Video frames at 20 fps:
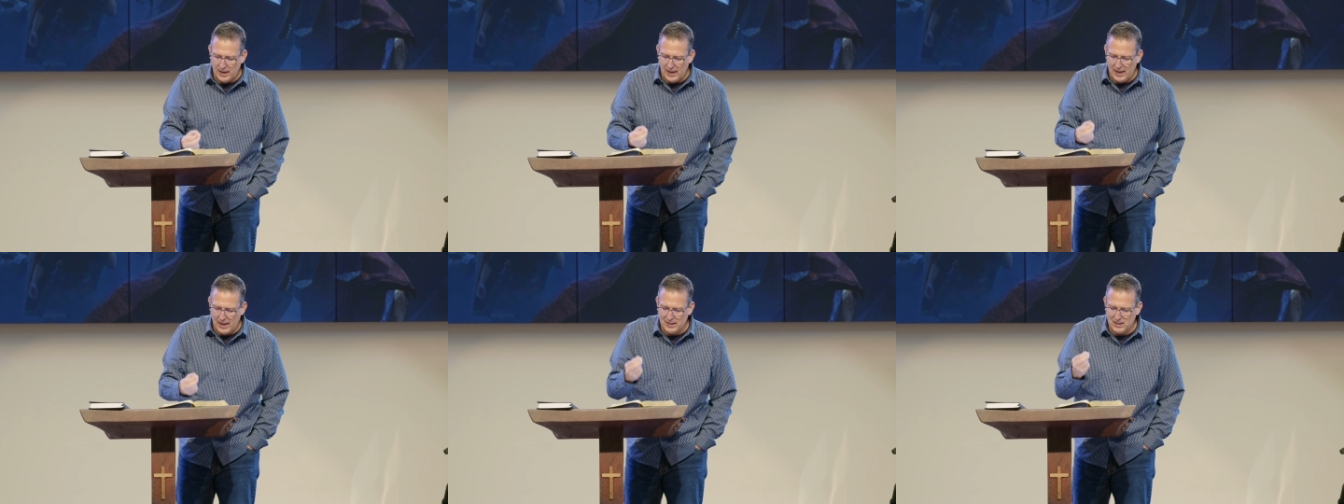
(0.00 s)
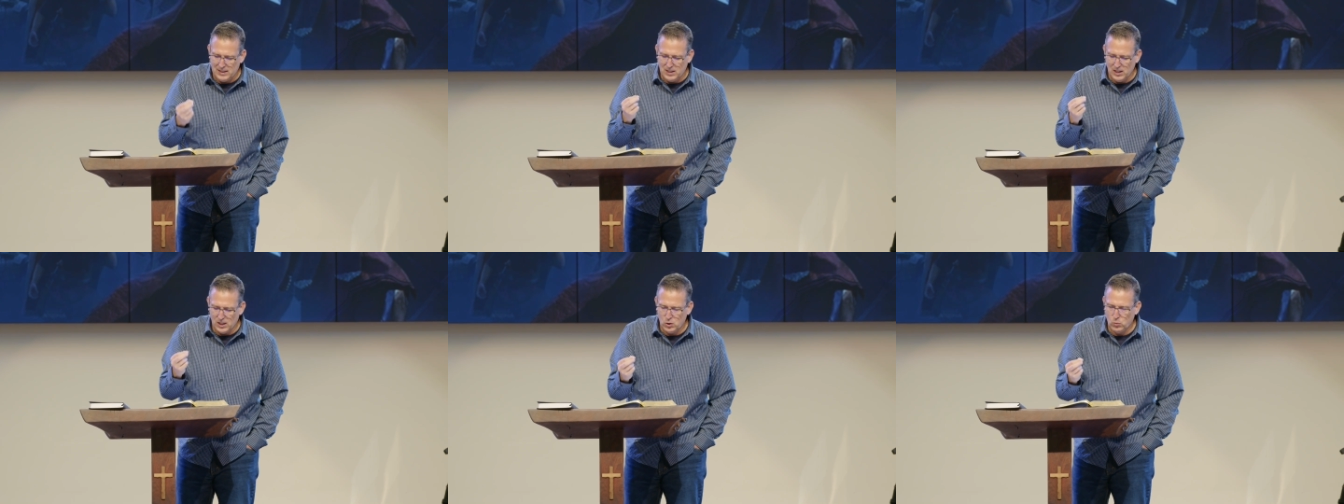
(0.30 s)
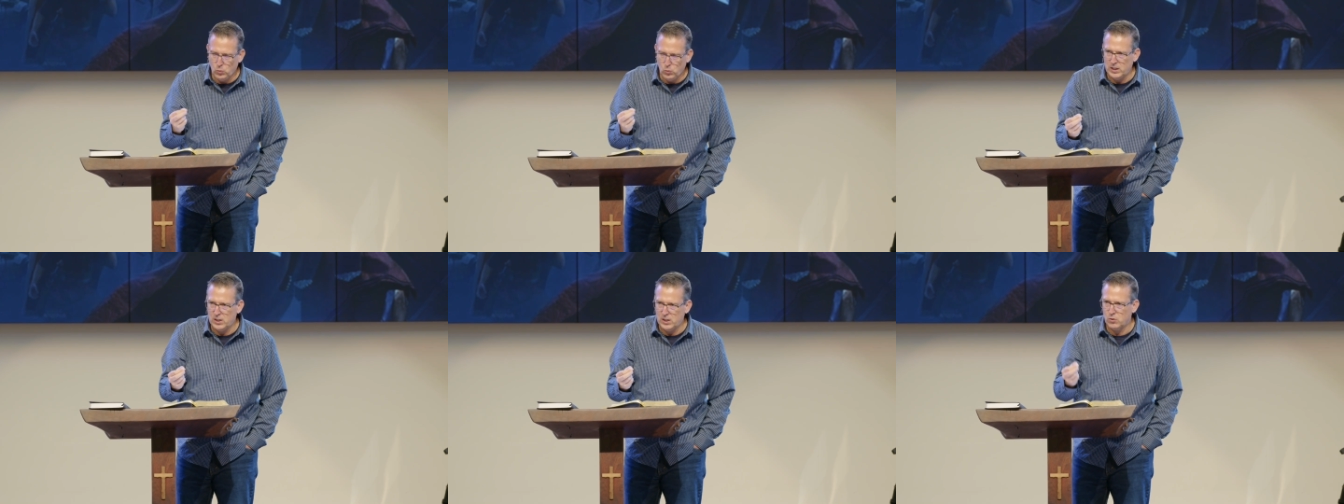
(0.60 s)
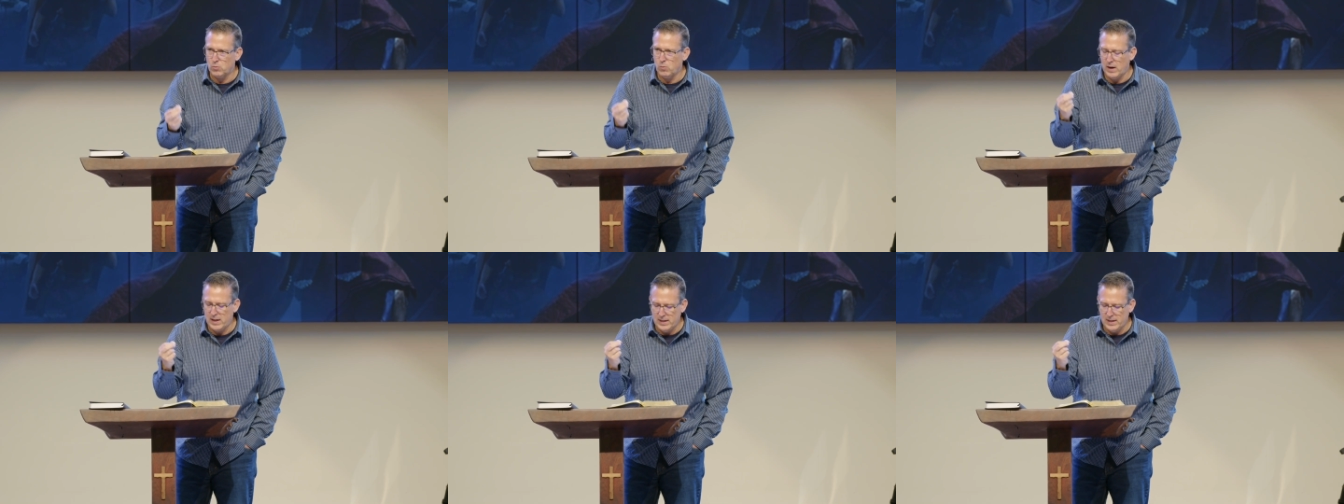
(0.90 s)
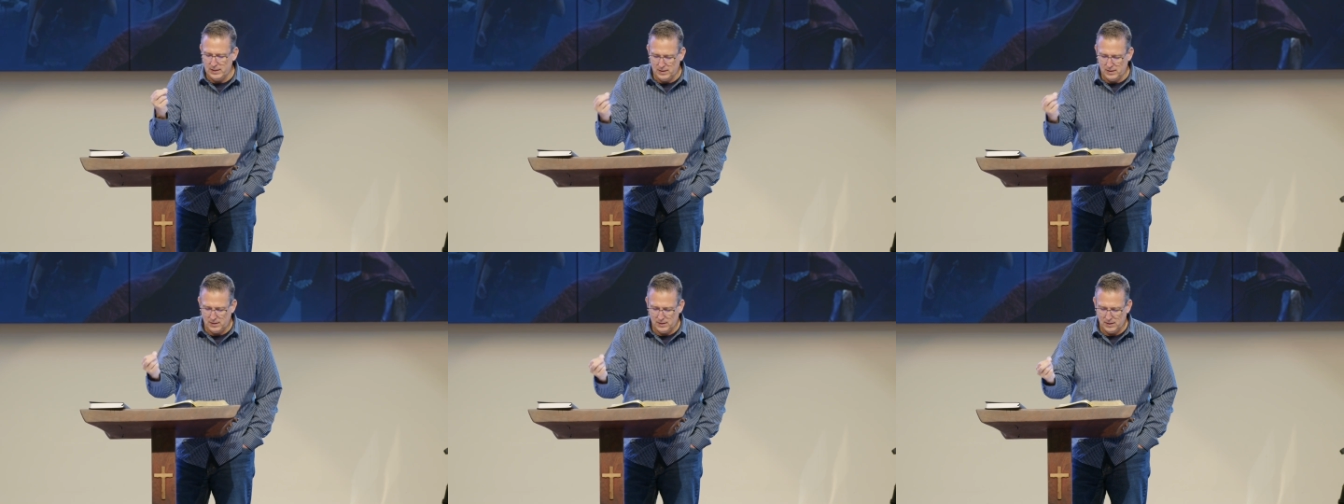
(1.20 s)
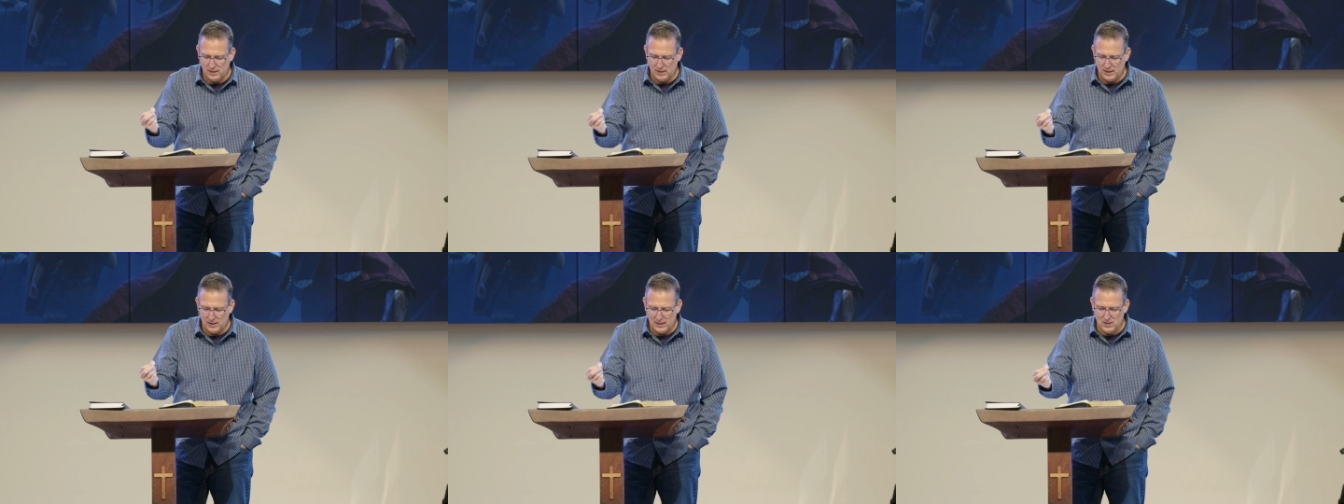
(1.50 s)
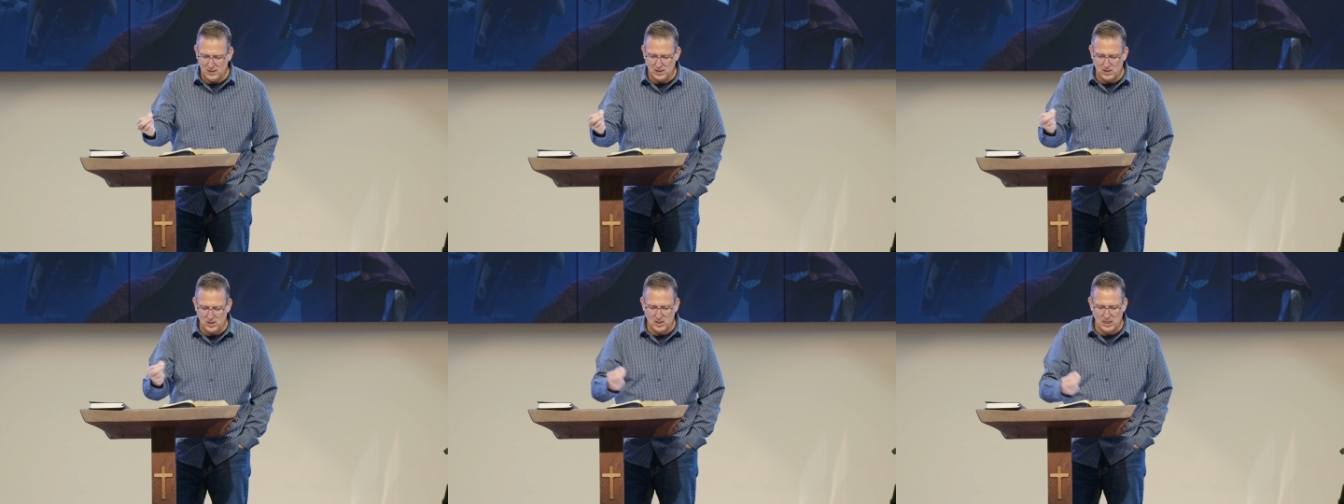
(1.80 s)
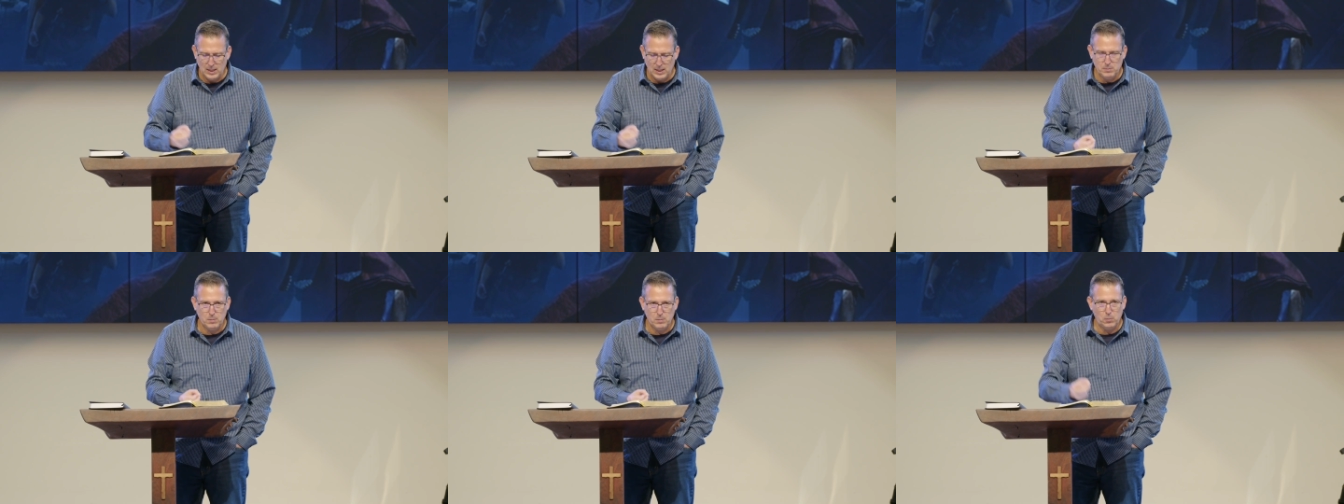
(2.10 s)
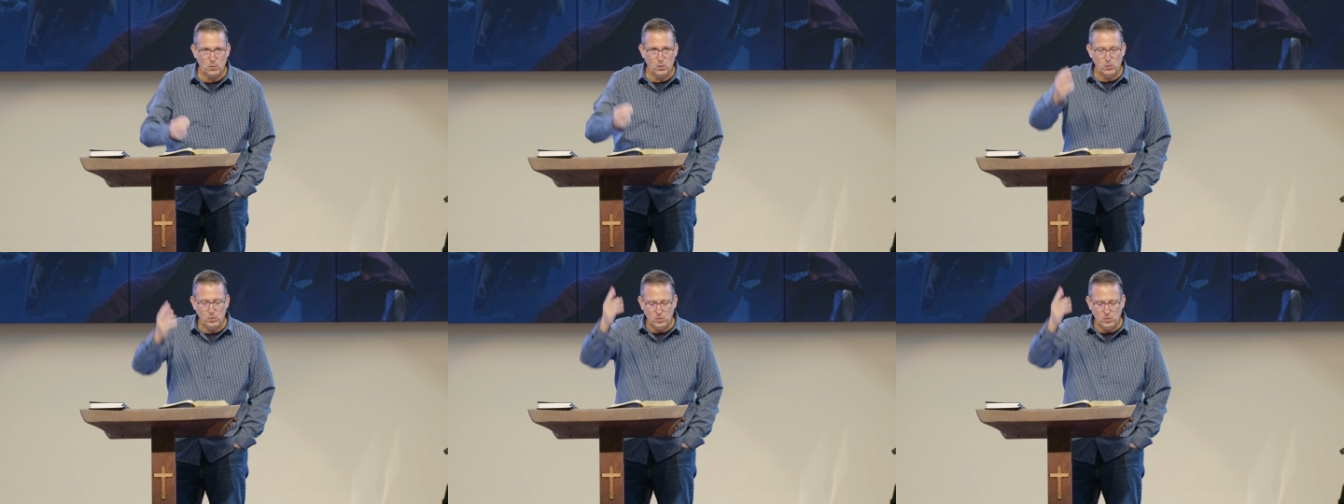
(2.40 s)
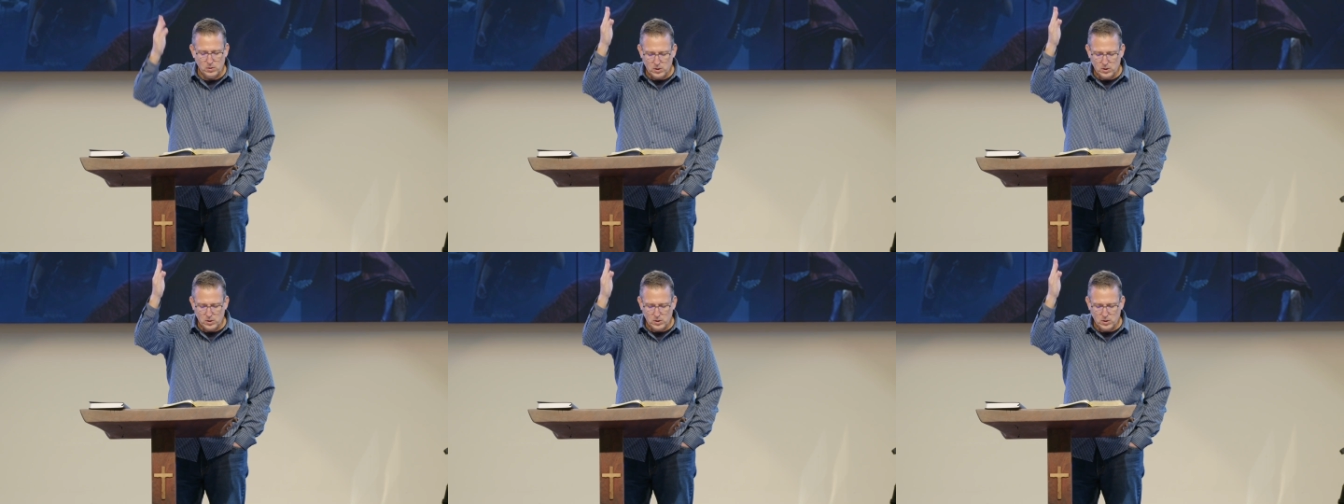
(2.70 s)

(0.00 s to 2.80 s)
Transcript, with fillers: and does what is right, is acceptable